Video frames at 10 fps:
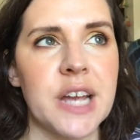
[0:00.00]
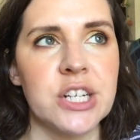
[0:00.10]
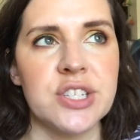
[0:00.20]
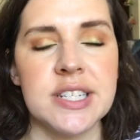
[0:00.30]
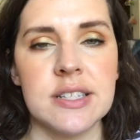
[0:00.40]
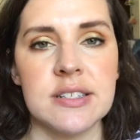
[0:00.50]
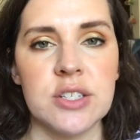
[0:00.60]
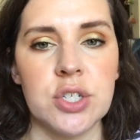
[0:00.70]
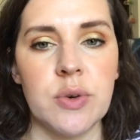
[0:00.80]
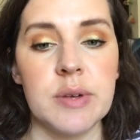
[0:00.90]
I just didn't
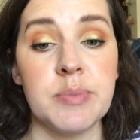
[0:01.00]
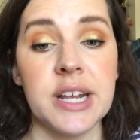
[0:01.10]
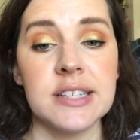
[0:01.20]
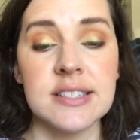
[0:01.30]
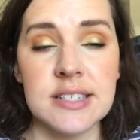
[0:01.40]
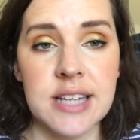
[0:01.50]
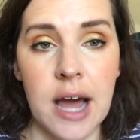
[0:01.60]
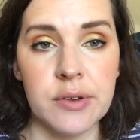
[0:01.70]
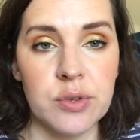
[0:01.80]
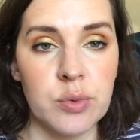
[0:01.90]
listen to it. But I listened
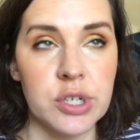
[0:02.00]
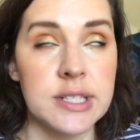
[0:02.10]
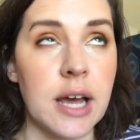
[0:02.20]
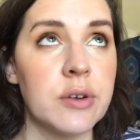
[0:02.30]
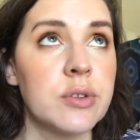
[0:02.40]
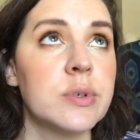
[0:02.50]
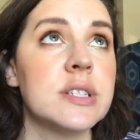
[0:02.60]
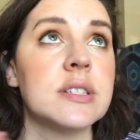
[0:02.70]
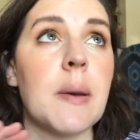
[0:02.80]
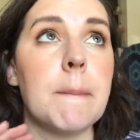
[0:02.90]
to Out of the Woods. Out of the
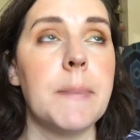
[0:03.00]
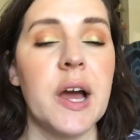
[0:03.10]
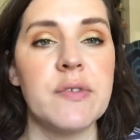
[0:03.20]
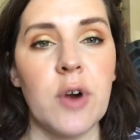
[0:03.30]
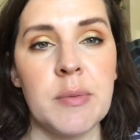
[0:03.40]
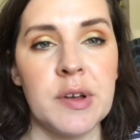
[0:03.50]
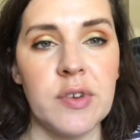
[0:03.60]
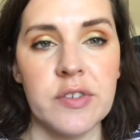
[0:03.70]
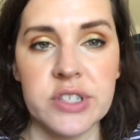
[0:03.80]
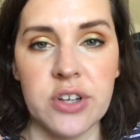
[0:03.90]
Woods is by far my
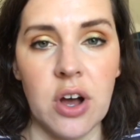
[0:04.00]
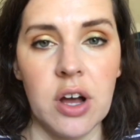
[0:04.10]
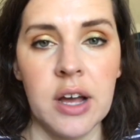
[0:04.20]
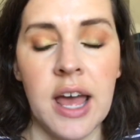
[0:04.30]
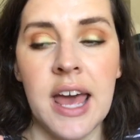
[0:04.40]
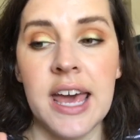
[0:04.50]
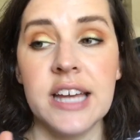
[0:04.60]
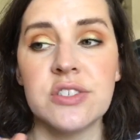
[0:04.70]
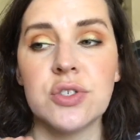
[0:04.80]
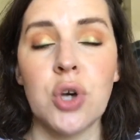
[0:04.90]
favorite song.
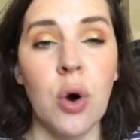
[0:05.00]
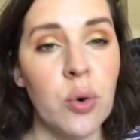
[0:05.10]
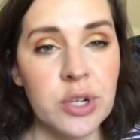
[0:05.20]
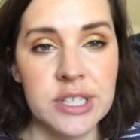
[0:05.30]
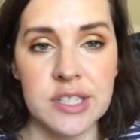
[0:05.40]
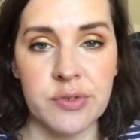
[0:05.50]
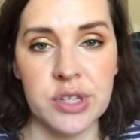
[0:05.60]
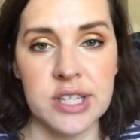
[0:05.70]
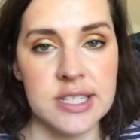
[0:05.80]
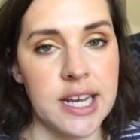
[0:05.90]
It's totally
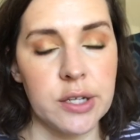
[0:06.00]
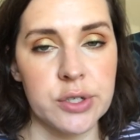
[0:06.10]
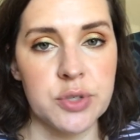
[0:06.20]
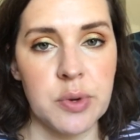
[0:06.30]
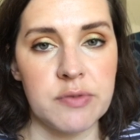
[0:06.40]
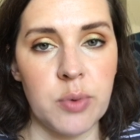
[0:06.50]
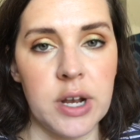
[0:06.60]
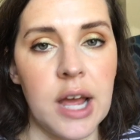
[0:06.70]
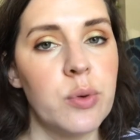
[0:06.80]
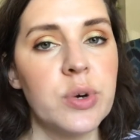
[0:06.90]
different than the Taylor Swift
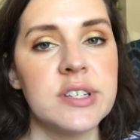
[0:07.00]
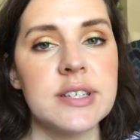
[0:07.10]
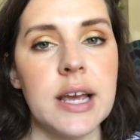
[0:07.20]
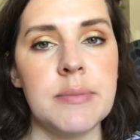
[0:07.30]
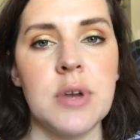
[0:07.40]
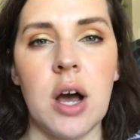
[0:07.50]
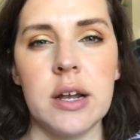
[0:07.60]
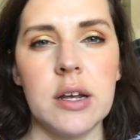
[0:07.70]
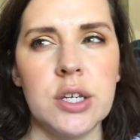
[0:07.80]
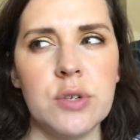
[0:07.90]
one. I will say I'm
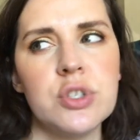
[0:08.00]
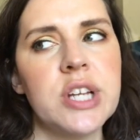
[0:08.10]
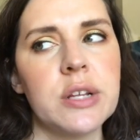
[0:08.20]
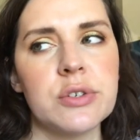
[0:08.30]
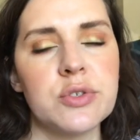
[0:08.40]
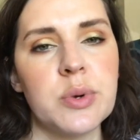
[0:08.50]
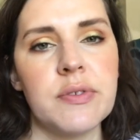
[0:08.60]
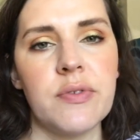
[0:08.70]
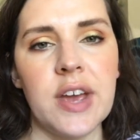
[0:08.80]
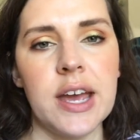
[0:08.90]
not a huge Taylor
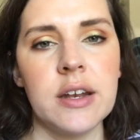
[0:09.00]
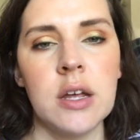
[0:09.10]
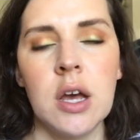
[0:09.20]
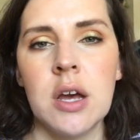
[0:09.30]
Swift fan.